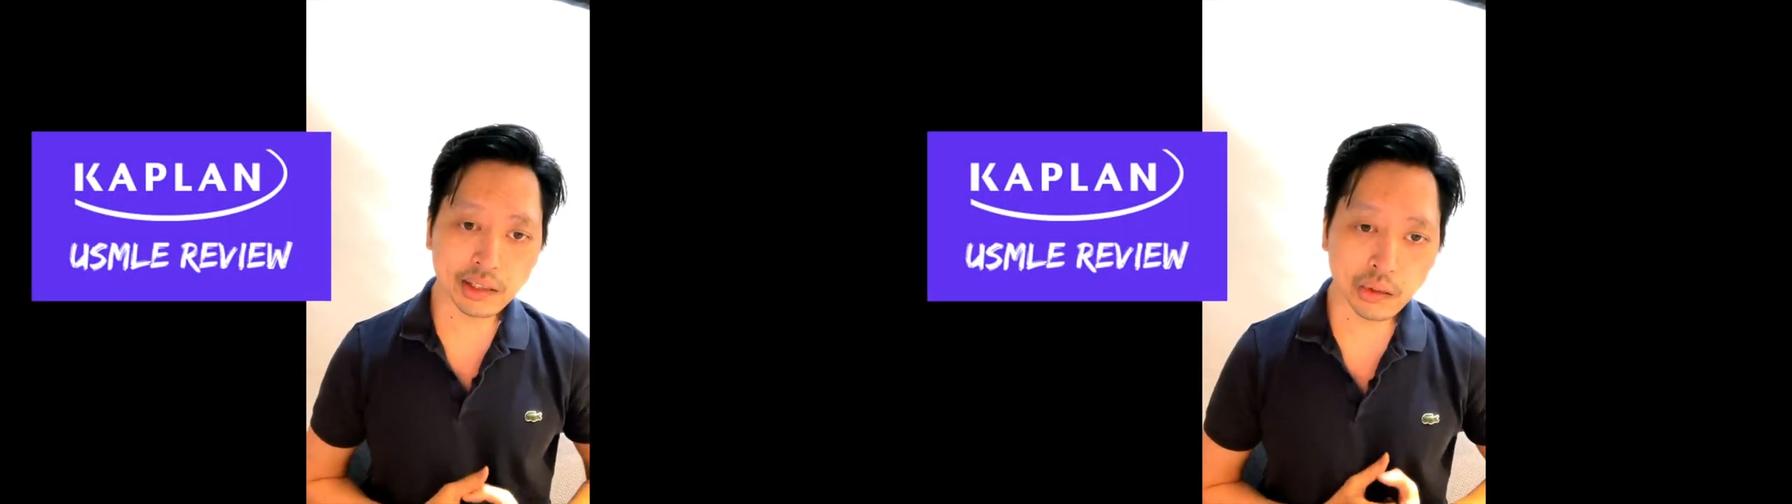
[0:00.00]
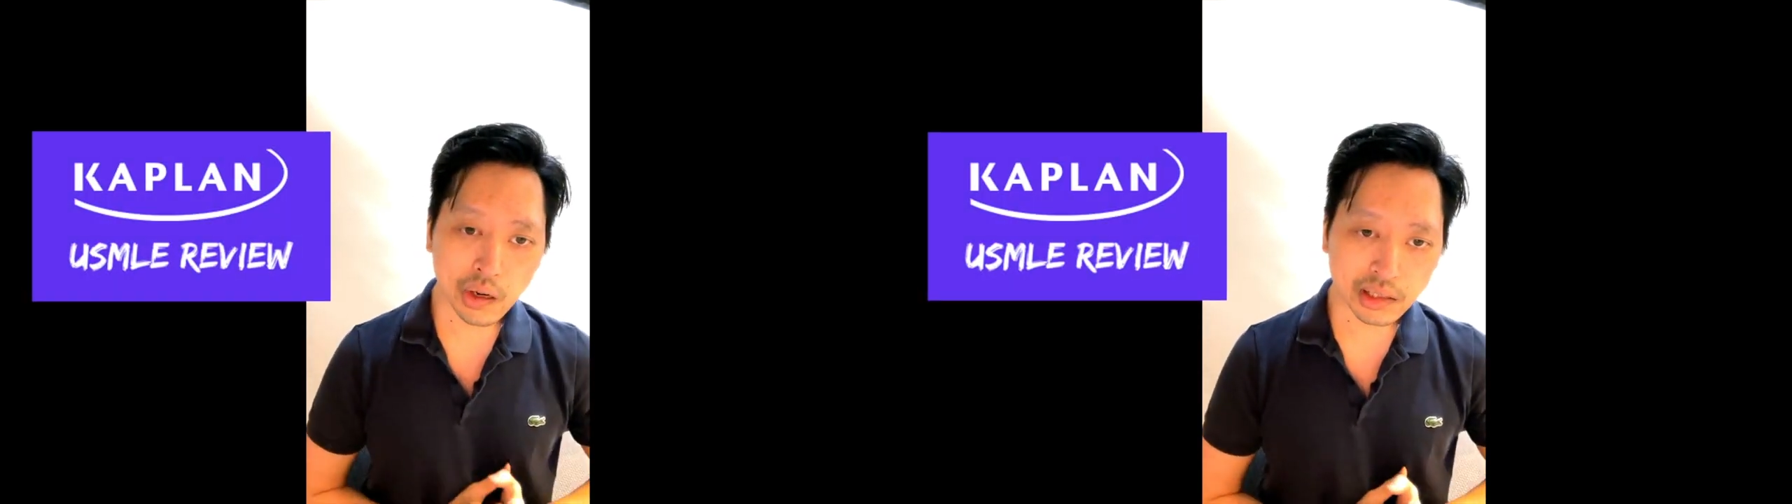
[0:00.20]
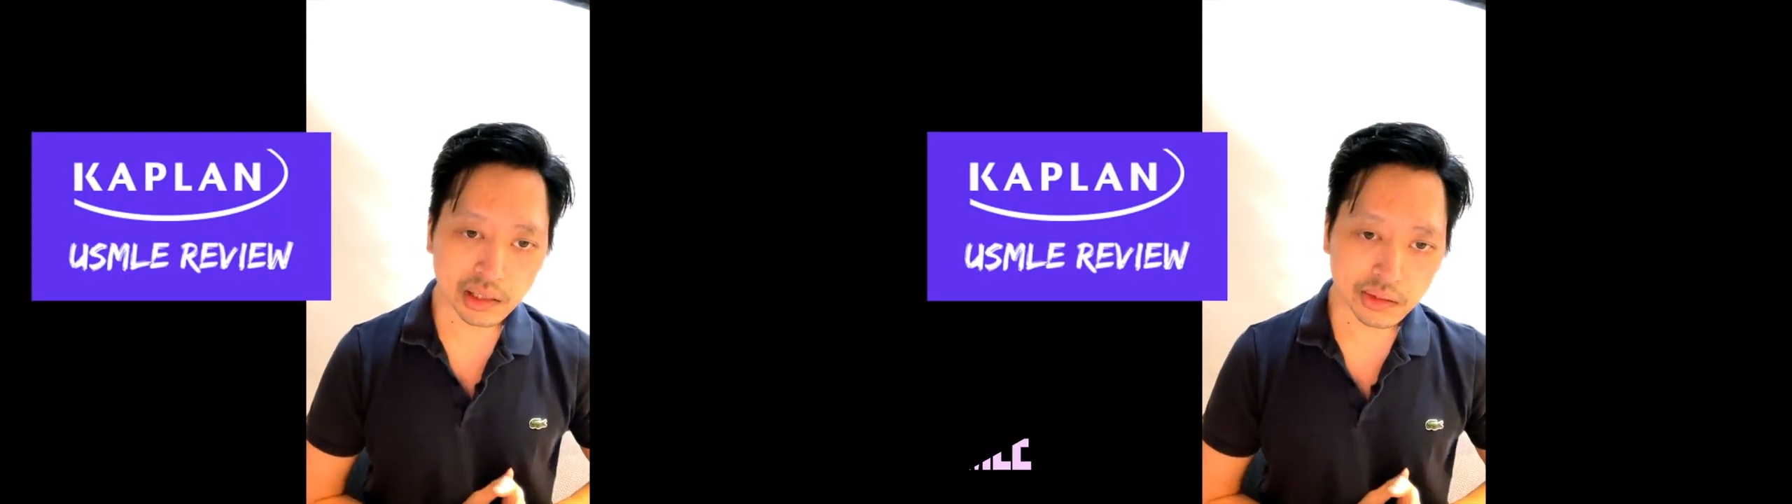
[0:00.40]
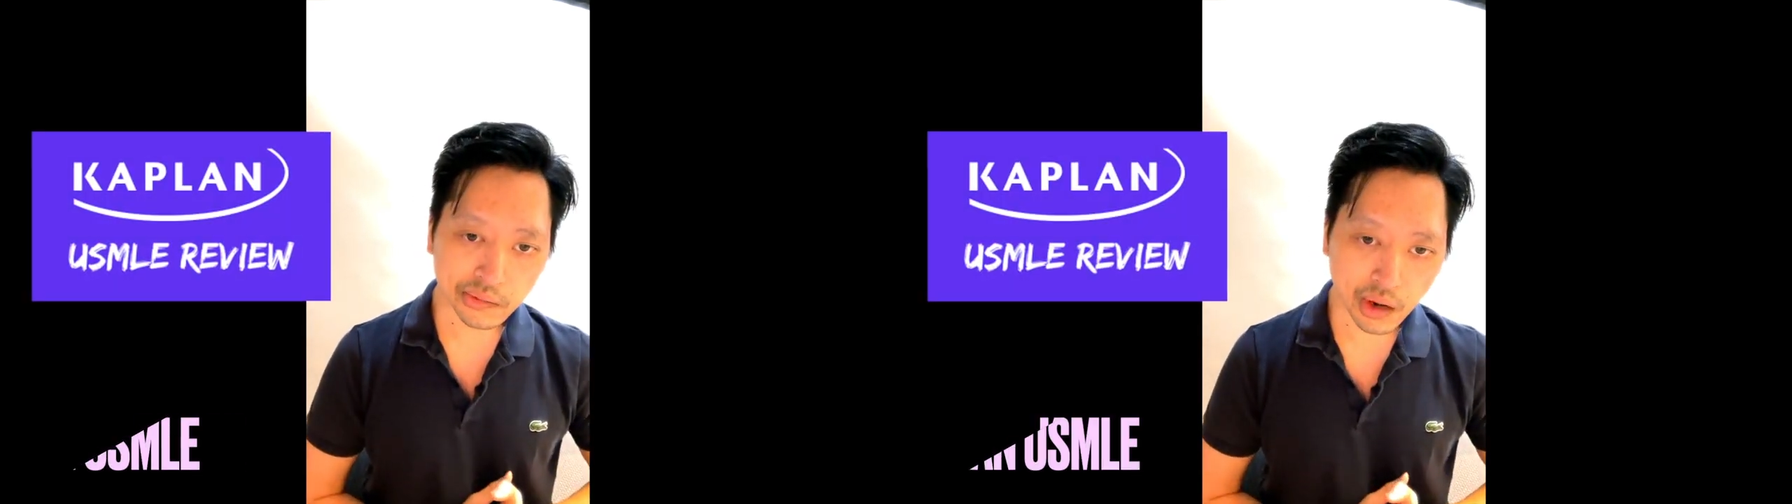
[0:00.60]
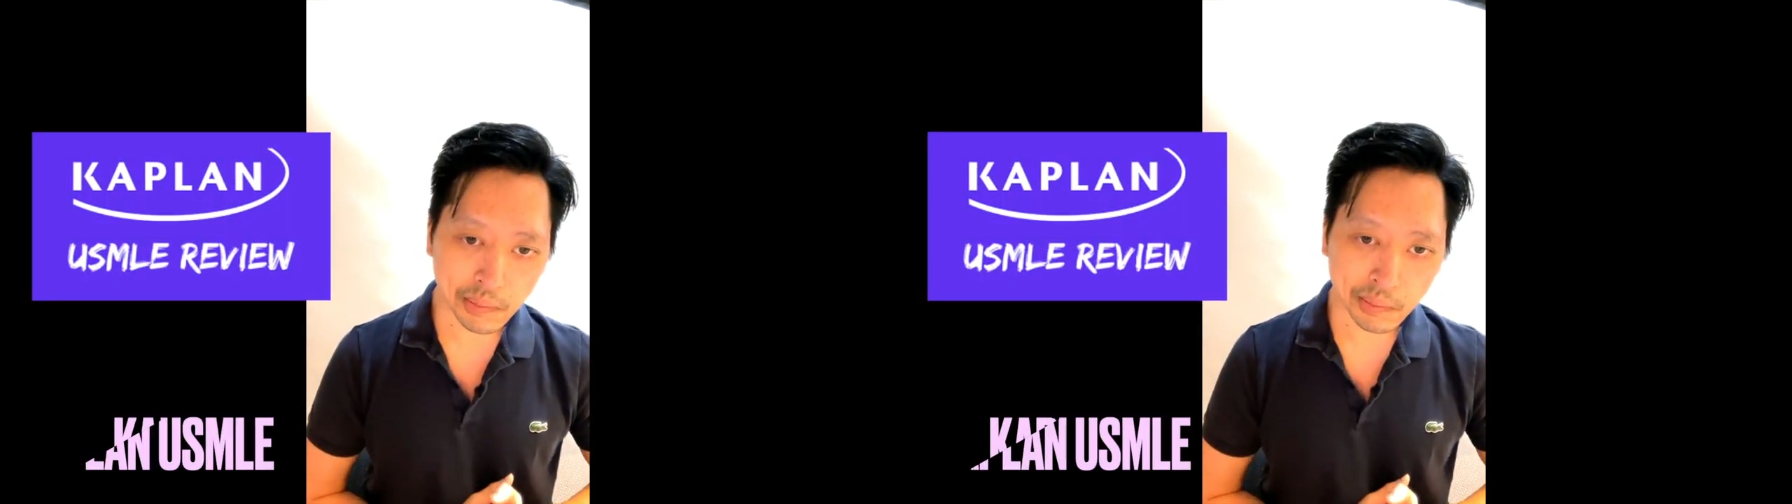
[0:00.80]
questions
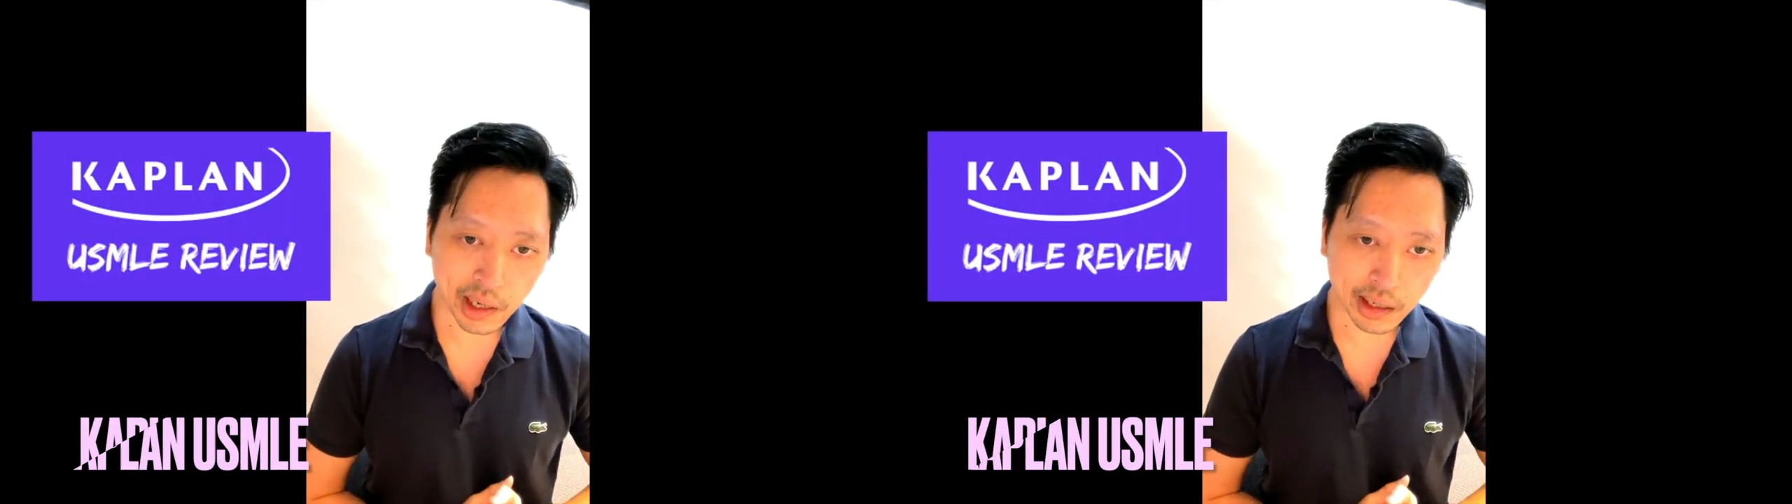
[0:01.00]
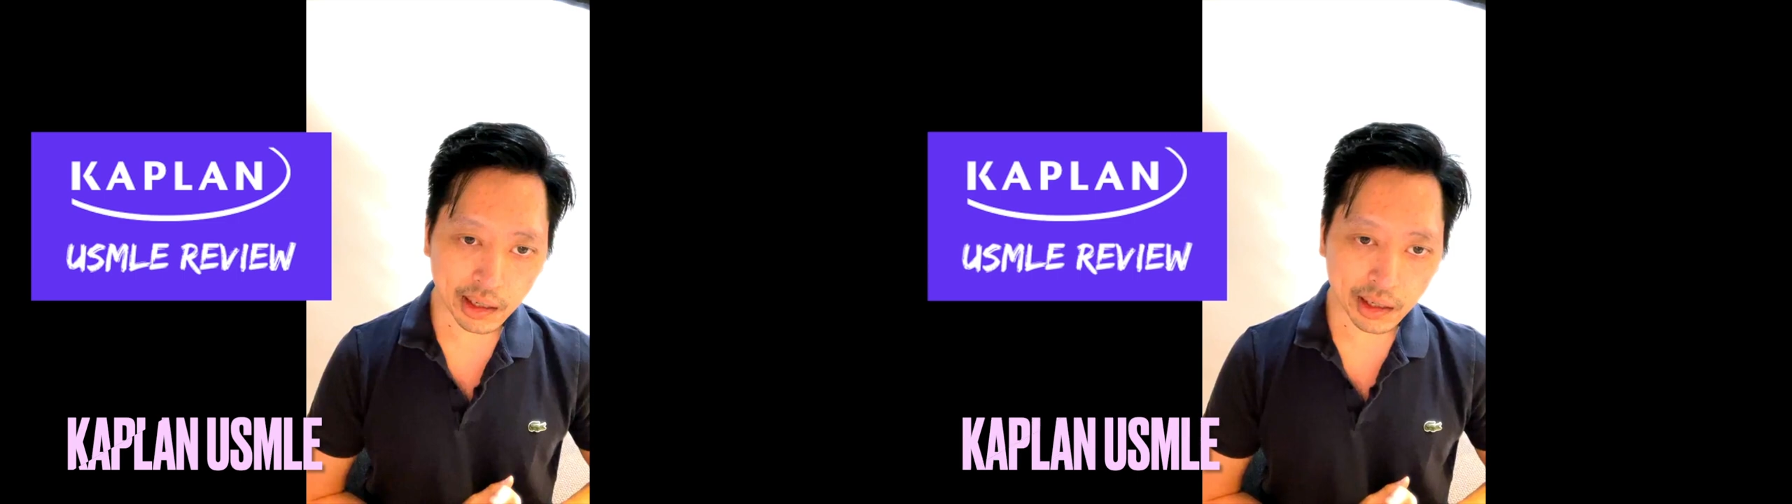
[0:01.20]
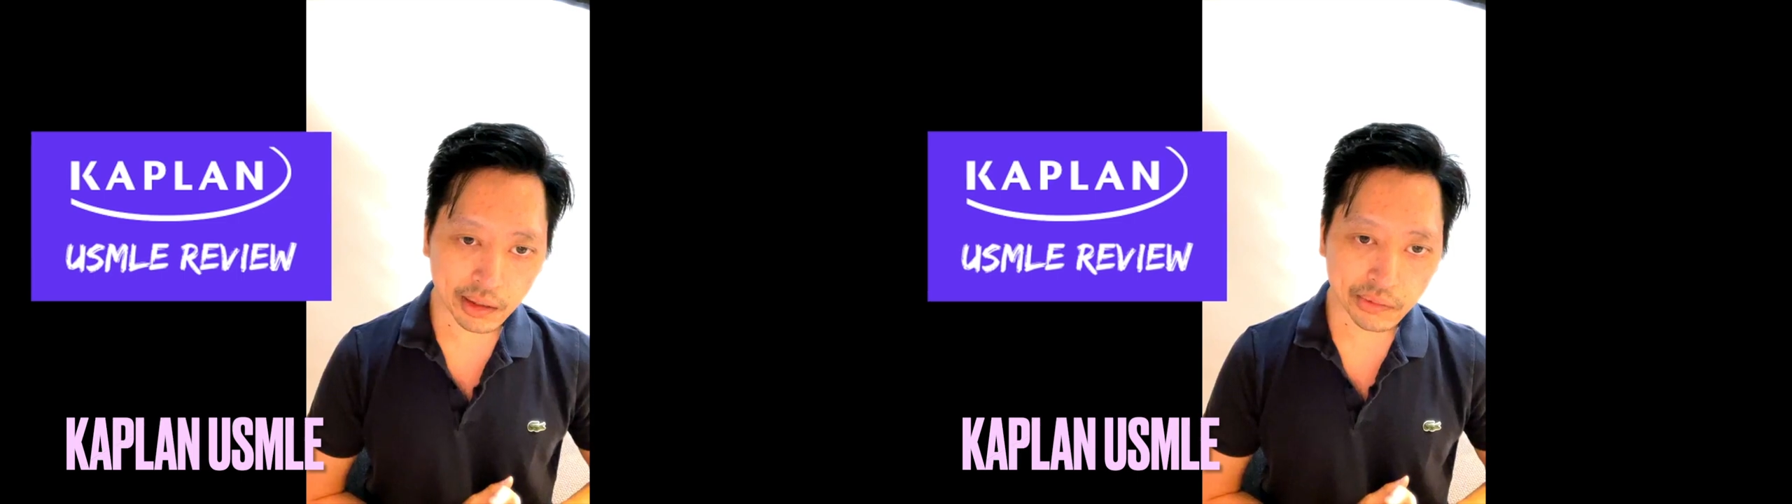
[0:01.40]
from uh,